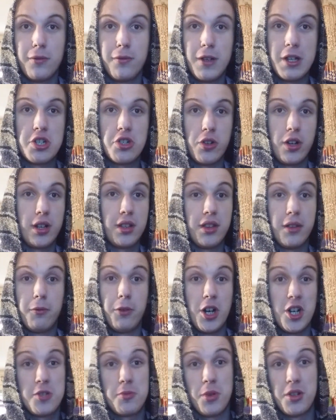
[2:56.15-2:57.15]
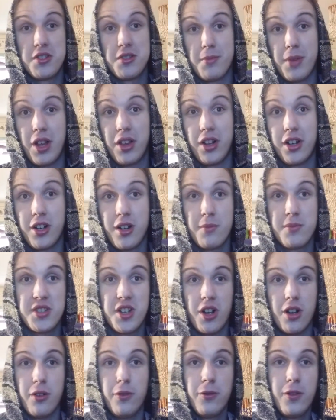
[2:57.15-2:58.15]
featuring the Fresh Prince of Bel-Air
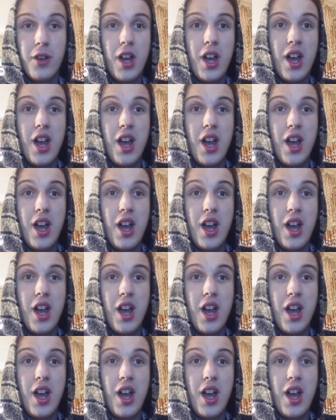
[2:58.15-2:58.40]
himself.